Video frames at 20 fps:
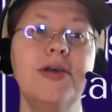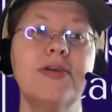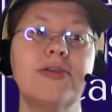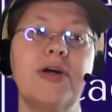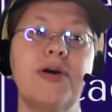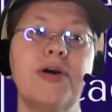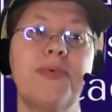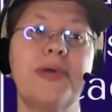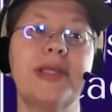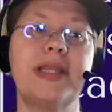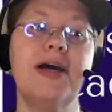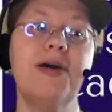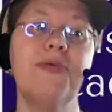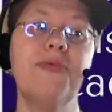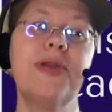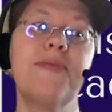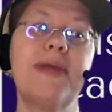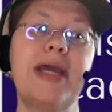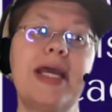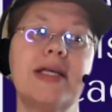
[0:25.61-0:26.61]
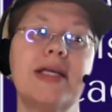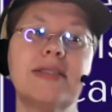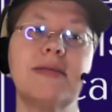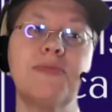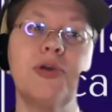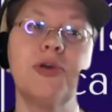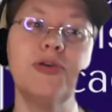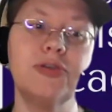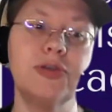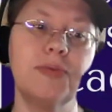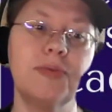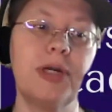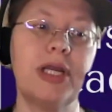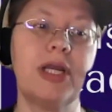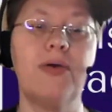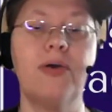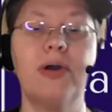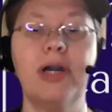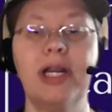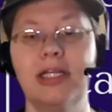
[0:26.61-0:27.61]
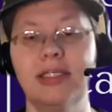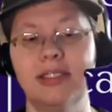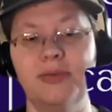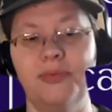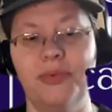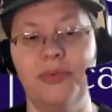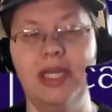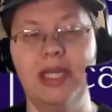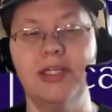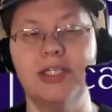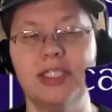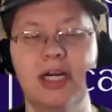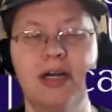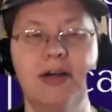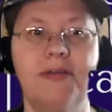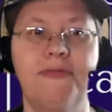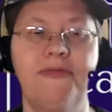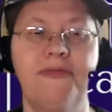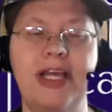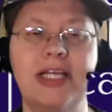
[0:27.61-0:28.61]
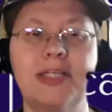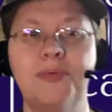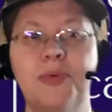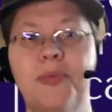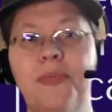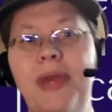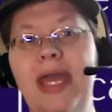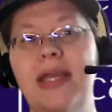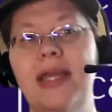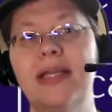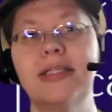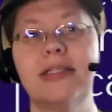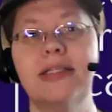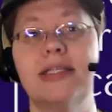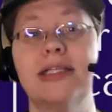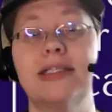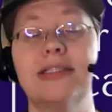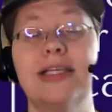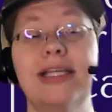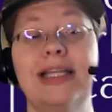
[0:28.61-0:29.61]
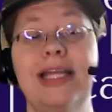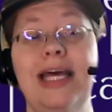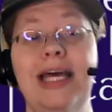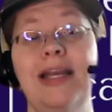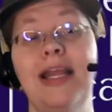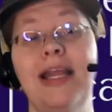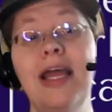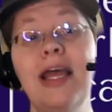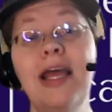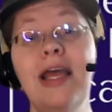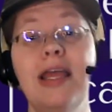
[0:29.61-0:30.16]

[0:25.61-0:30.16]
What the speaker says: So we thought we'd make some YouTube recordings that we could share to a Facebook page and things like that